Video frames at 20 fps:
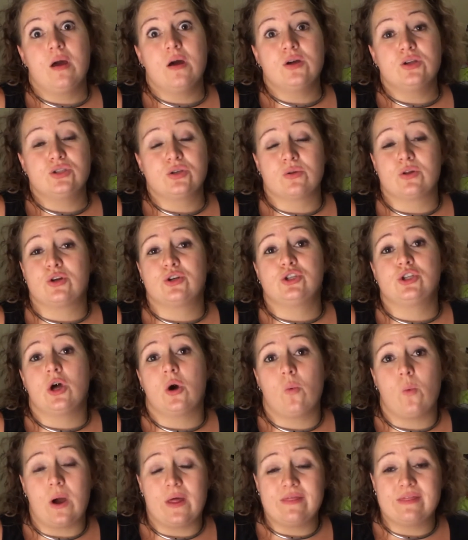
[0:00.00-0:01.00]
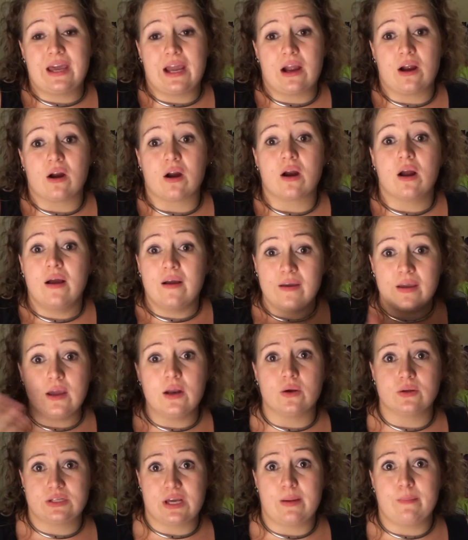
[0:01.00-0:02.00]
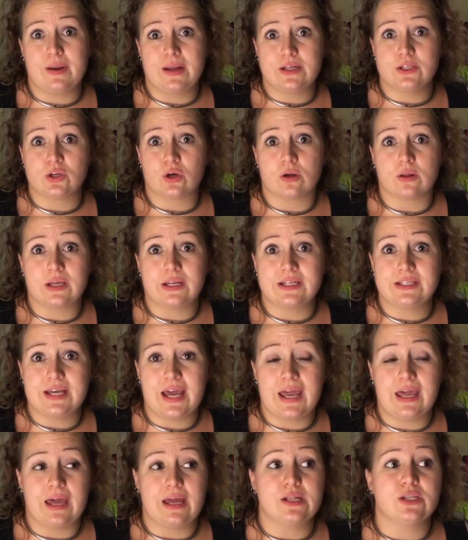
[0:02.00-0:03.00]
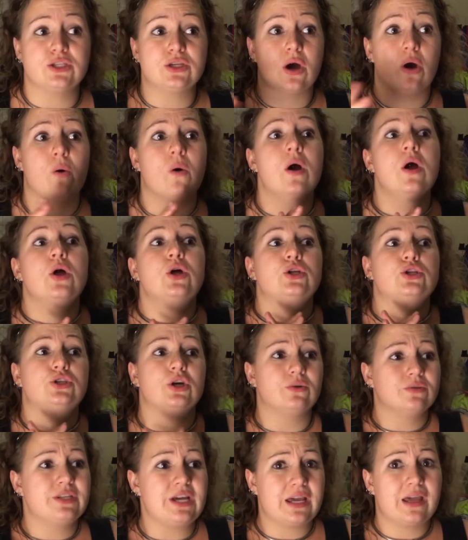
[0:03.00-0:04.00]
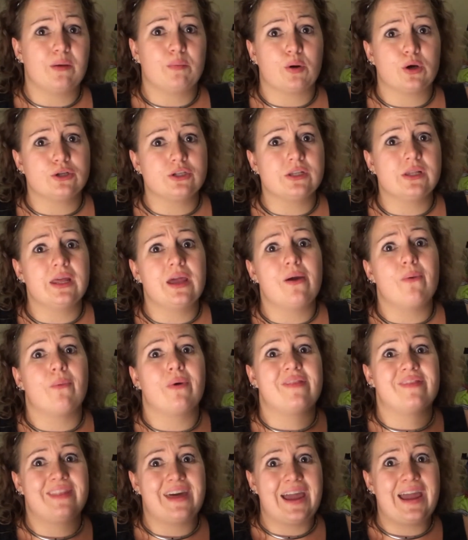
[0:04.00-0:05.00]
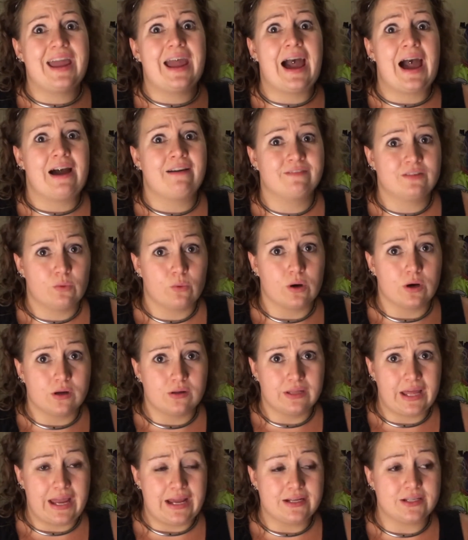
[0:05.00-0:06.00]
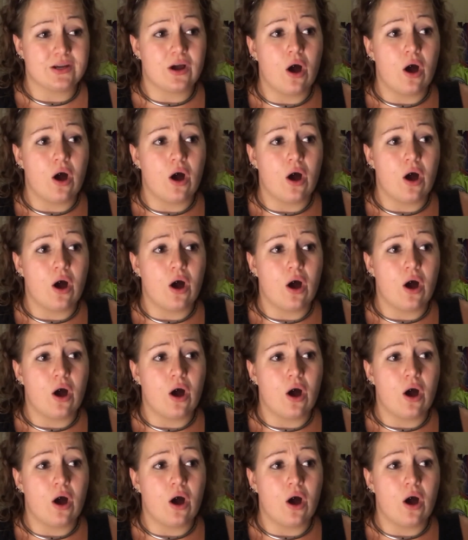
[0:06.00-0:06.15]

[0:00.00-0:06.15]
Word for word: So there's no one there, you know, 10 minutes early to take it. So don't take it personally when they have to work late.